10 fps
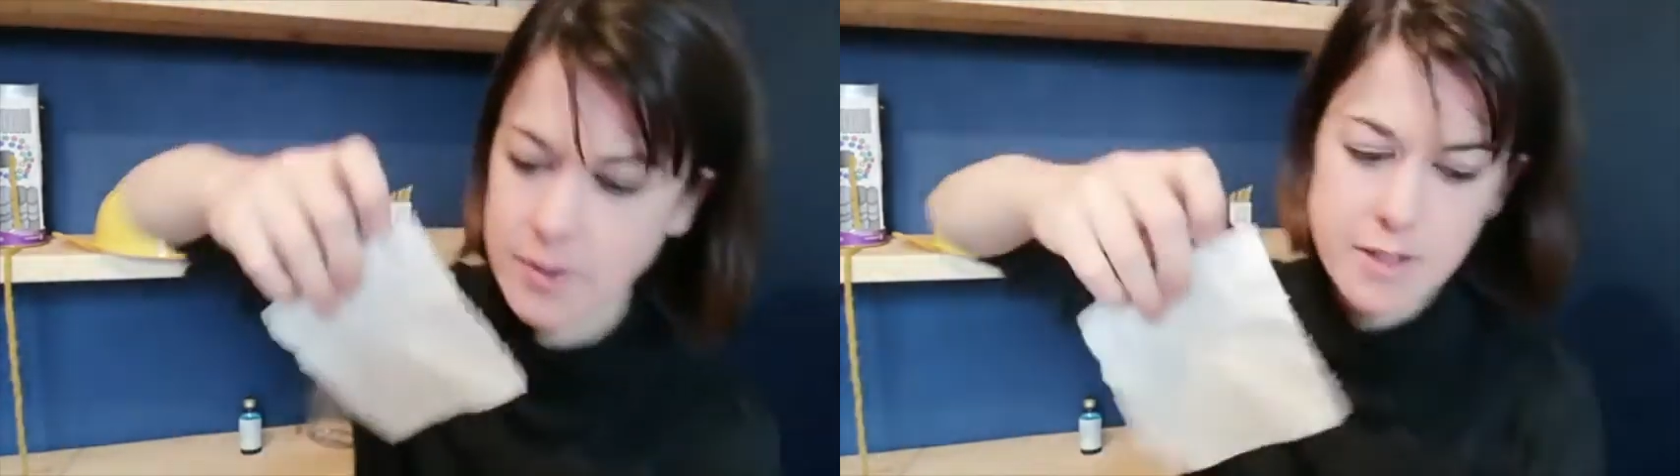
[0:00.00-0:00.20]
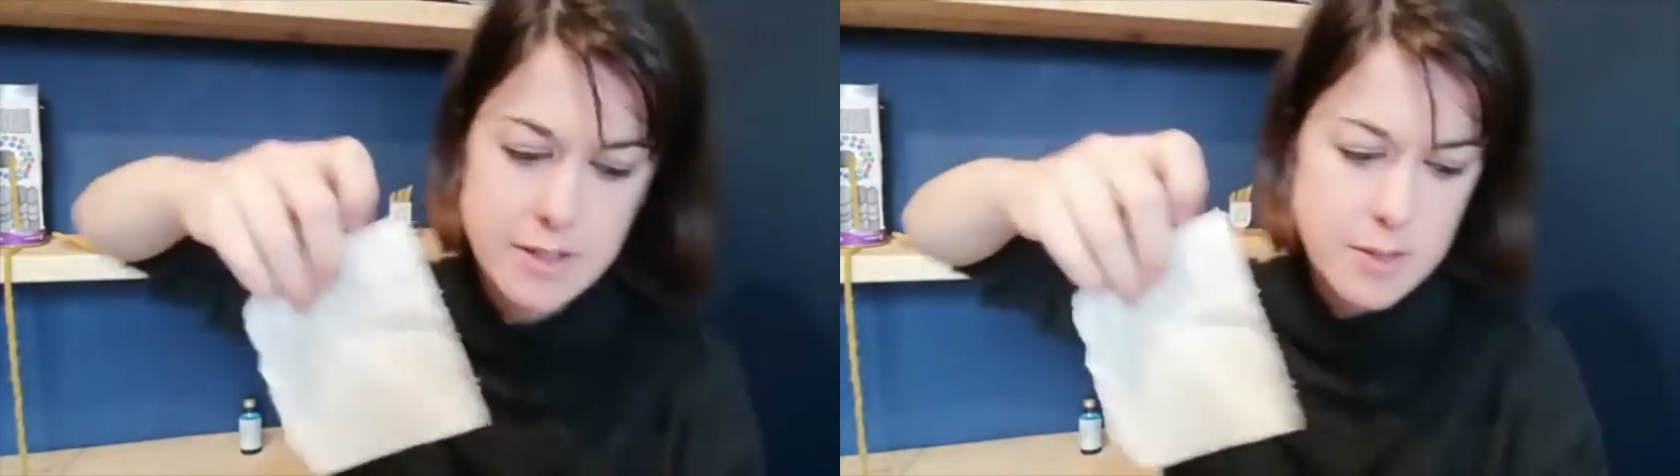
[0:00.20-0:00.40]

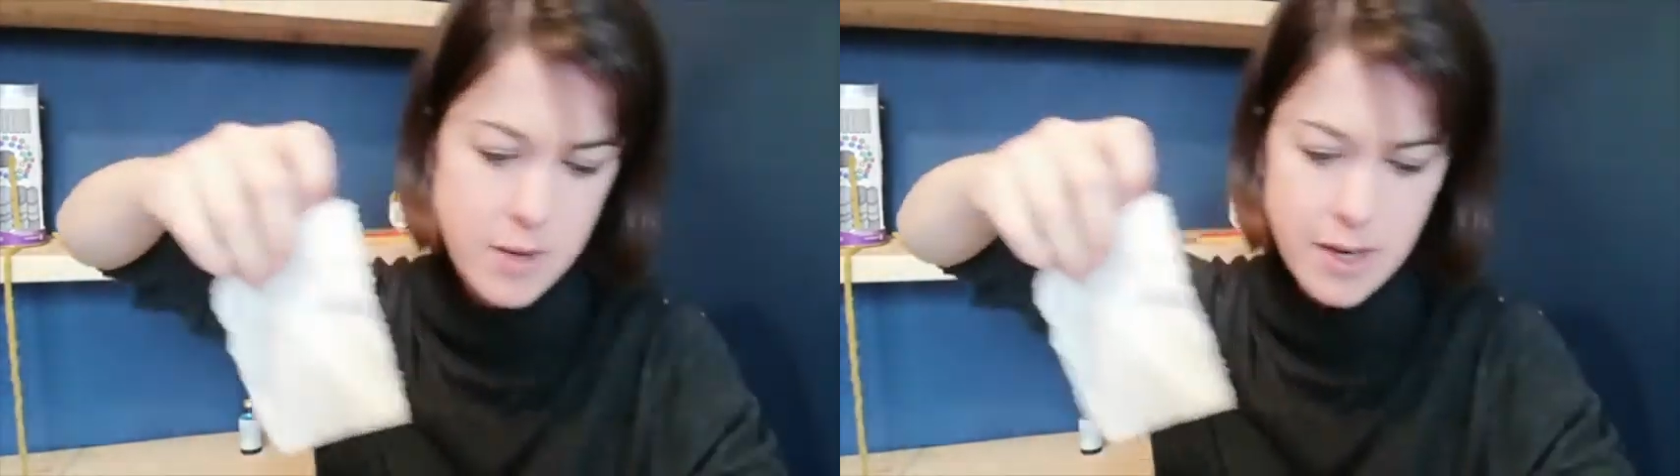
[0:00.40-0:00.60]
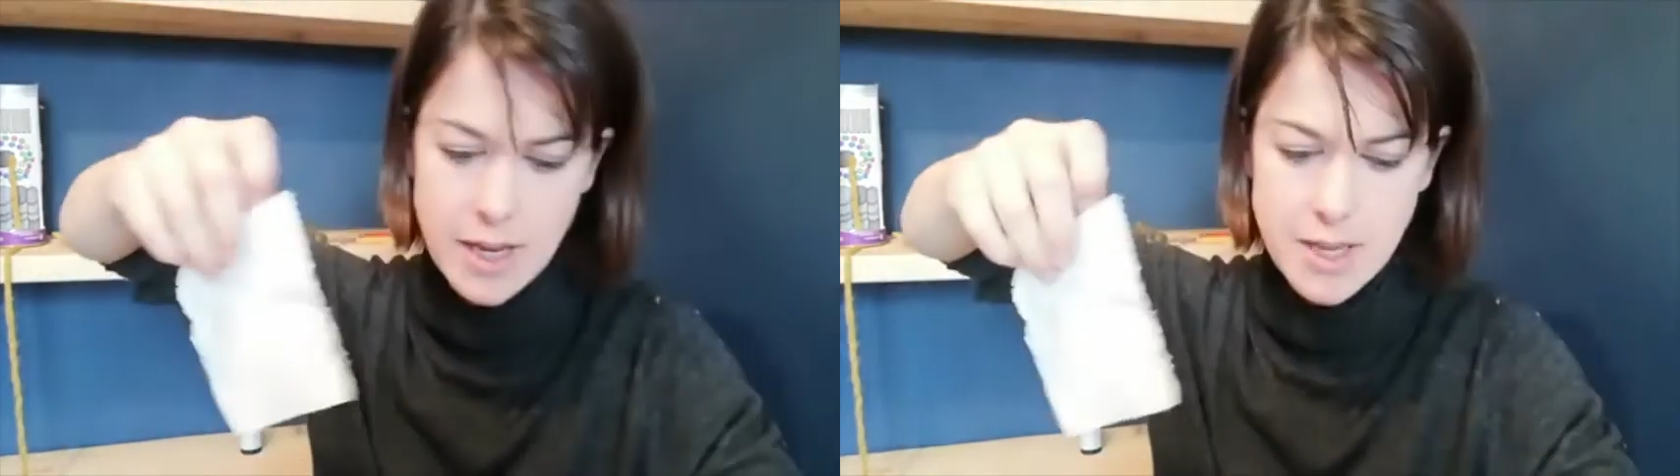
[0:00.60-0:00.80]
So what
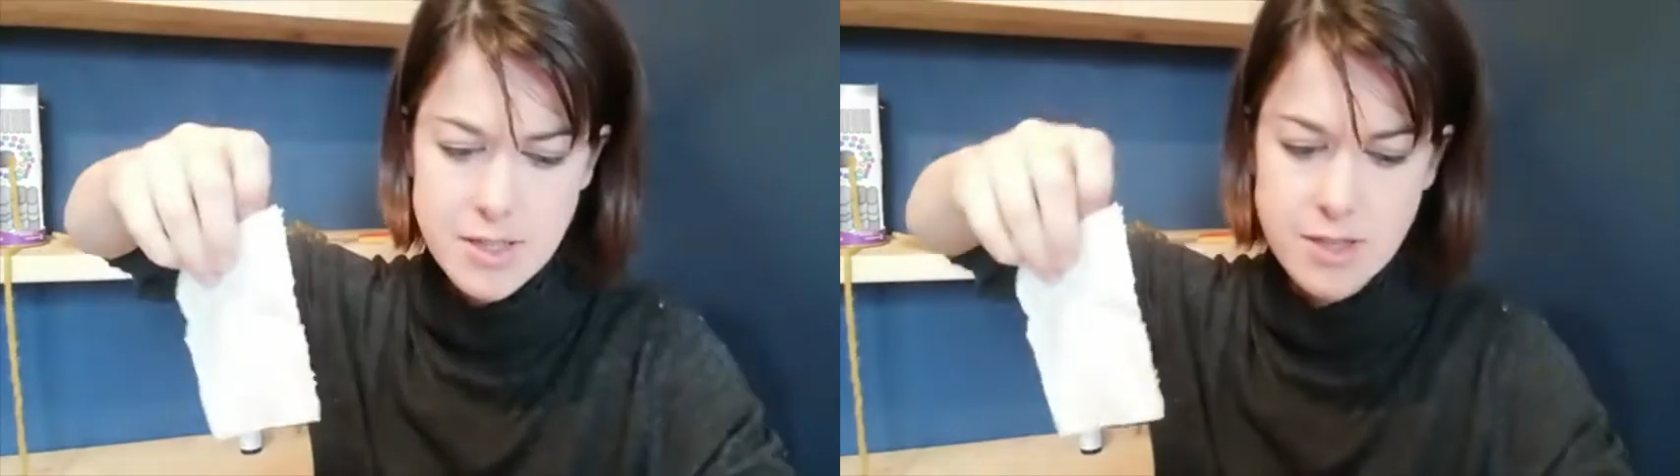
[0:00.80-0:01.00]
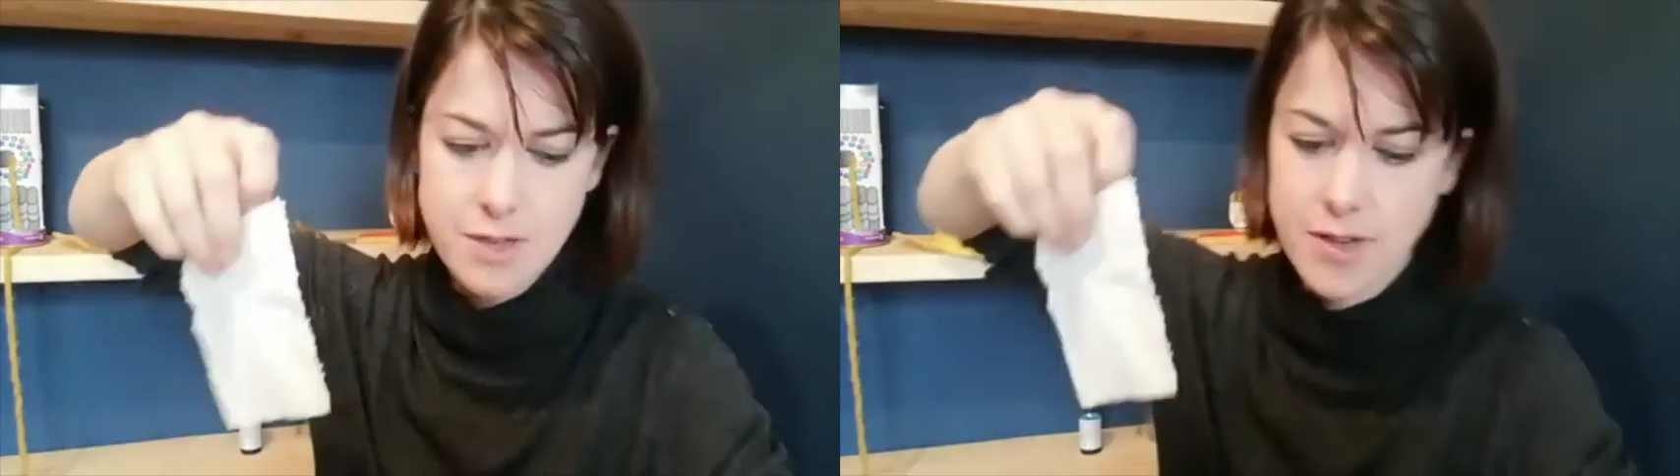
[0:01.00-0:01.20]
I'd like you
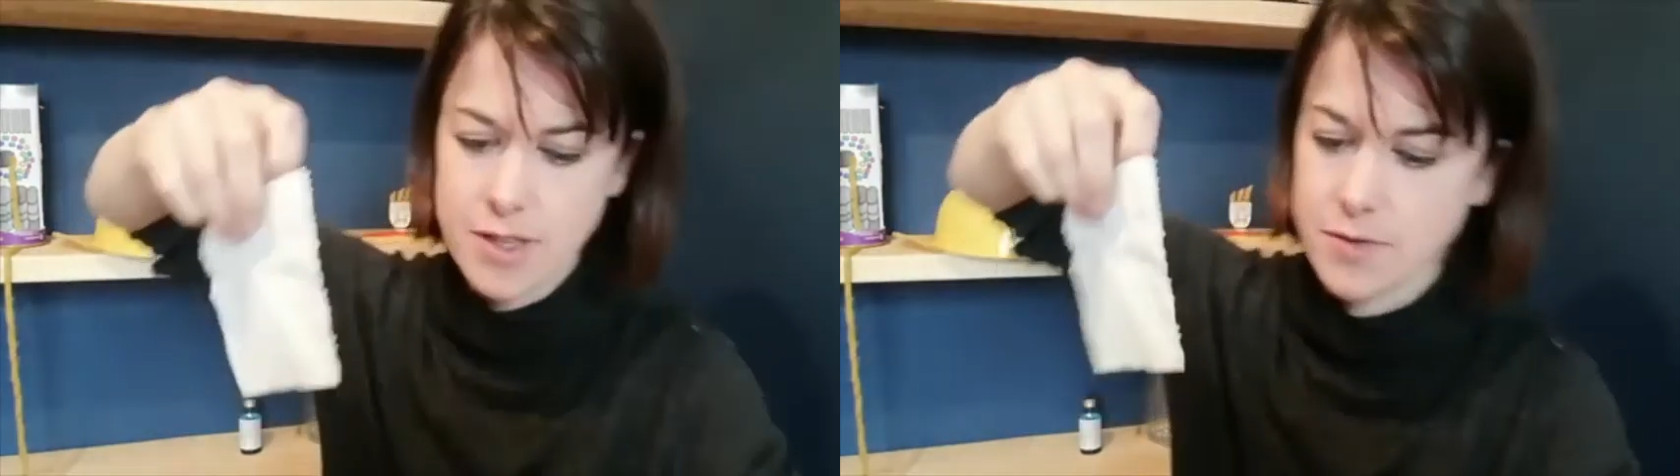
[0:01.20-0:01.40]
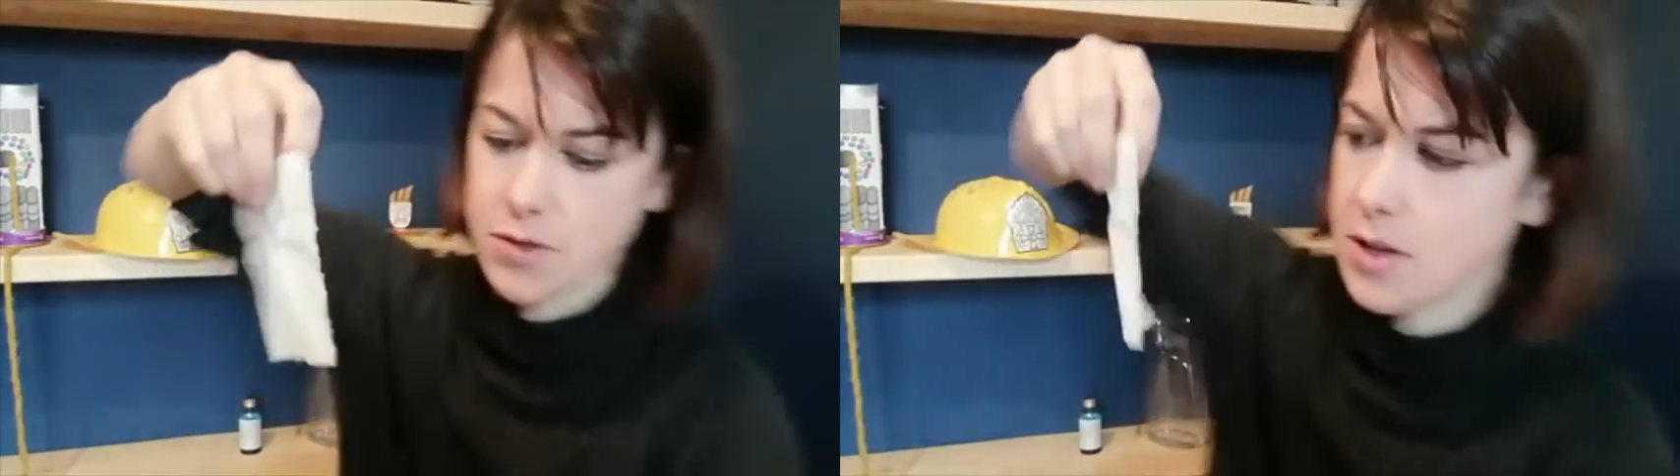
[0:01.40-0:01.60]
to do
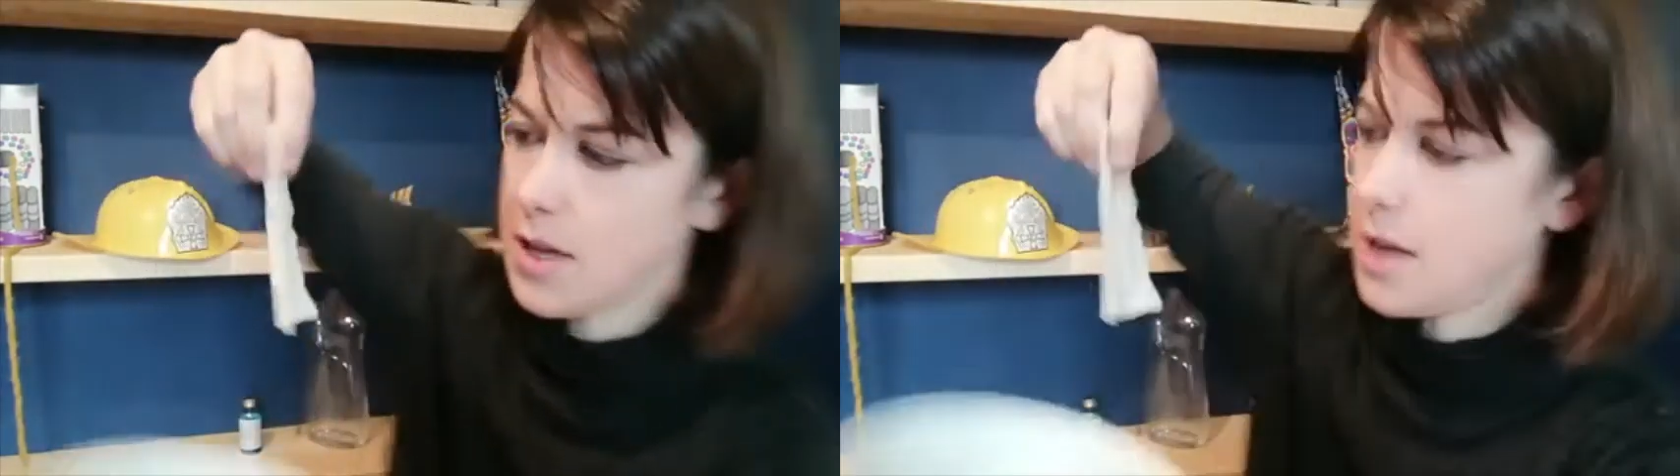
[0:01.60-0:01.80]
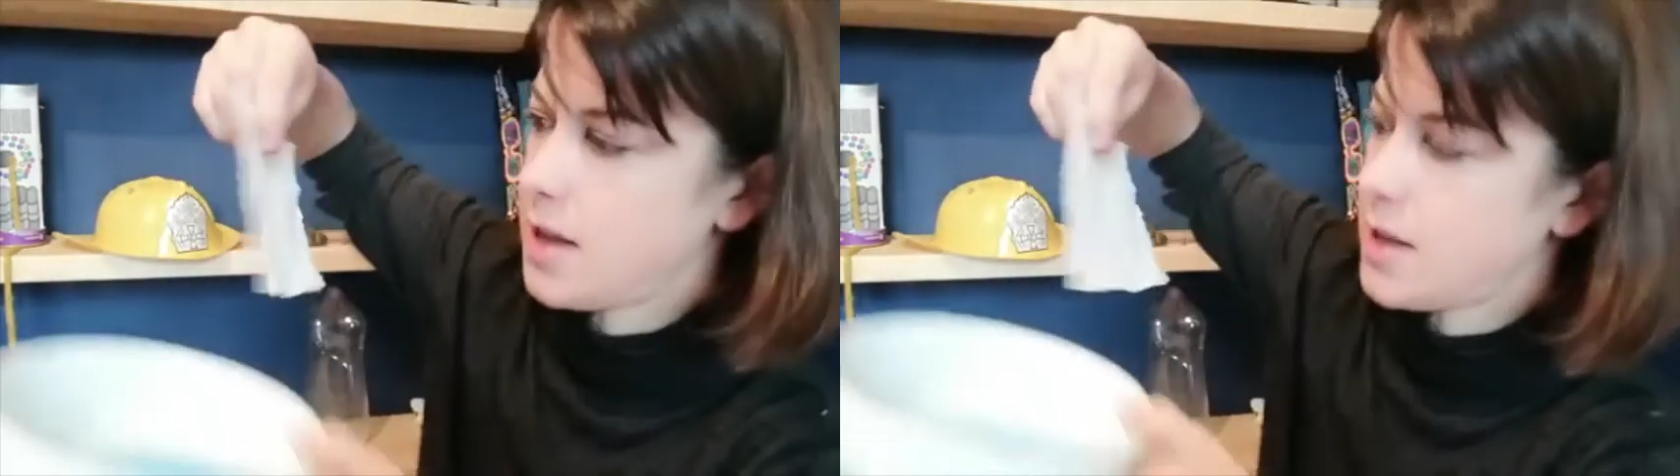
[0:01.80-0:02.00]
first of all
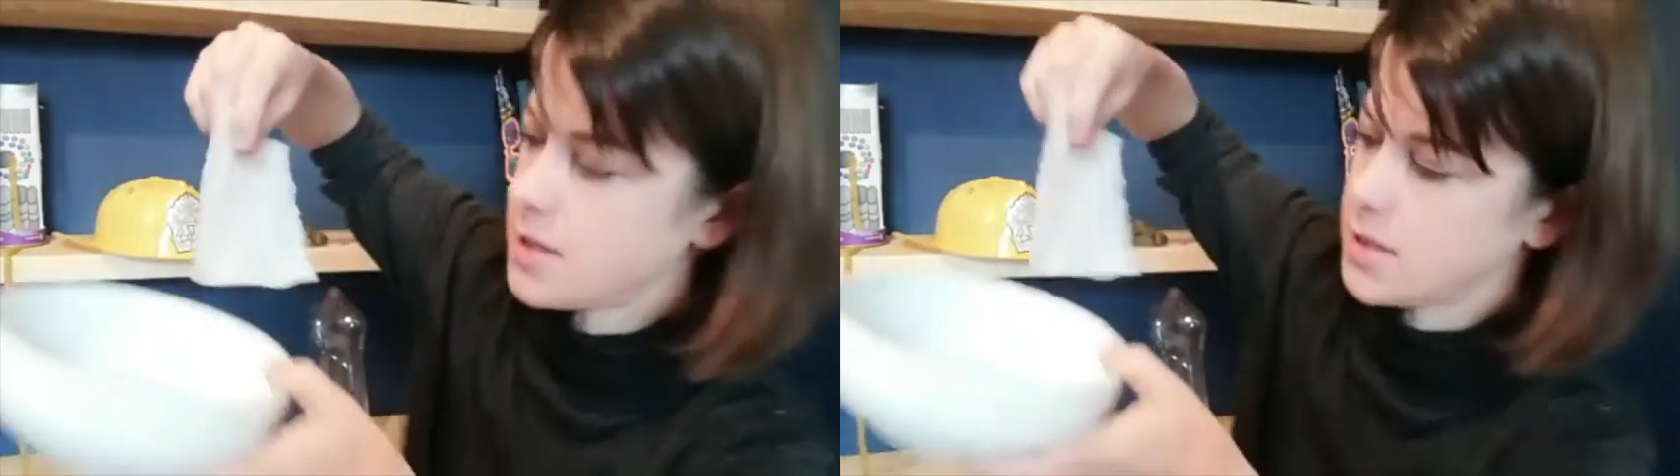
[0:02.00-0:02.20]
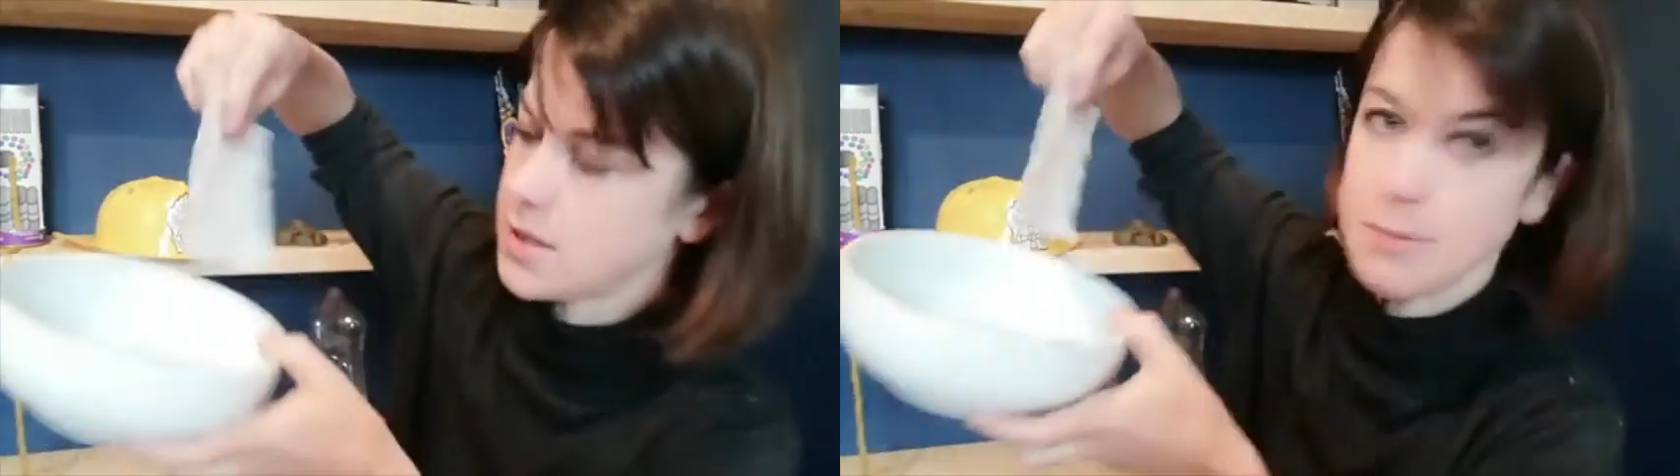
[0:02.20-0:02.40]
is
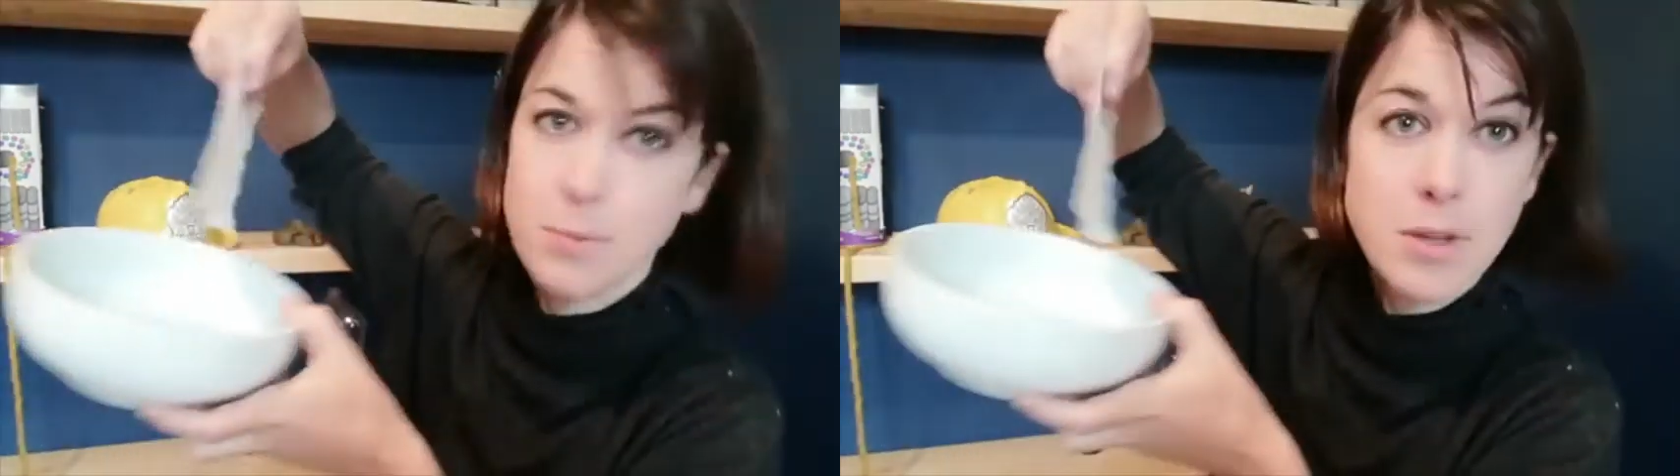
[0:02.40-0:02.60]
just